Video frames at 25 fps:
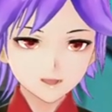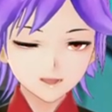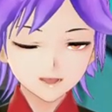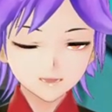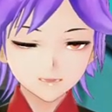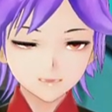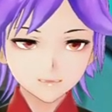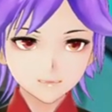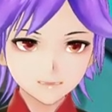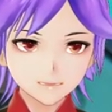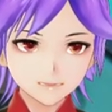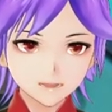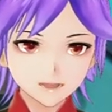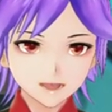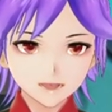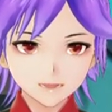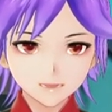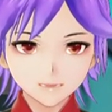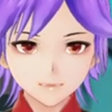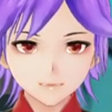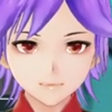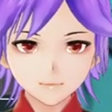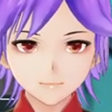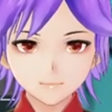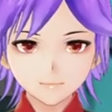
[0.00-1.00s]
nope
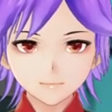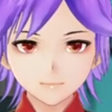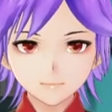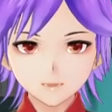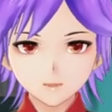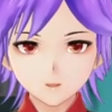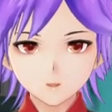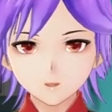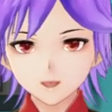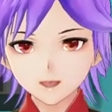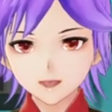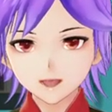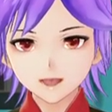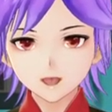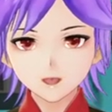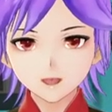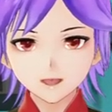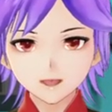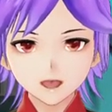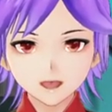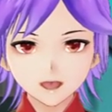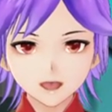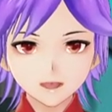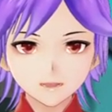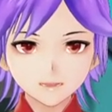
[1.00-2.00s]
oh wait I was already on
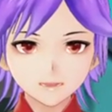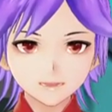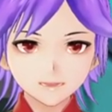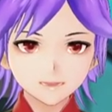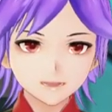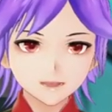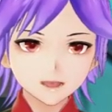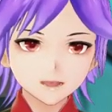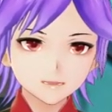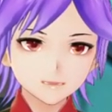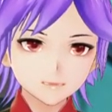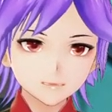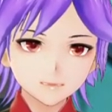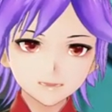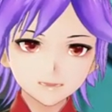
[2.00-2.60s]
it never mind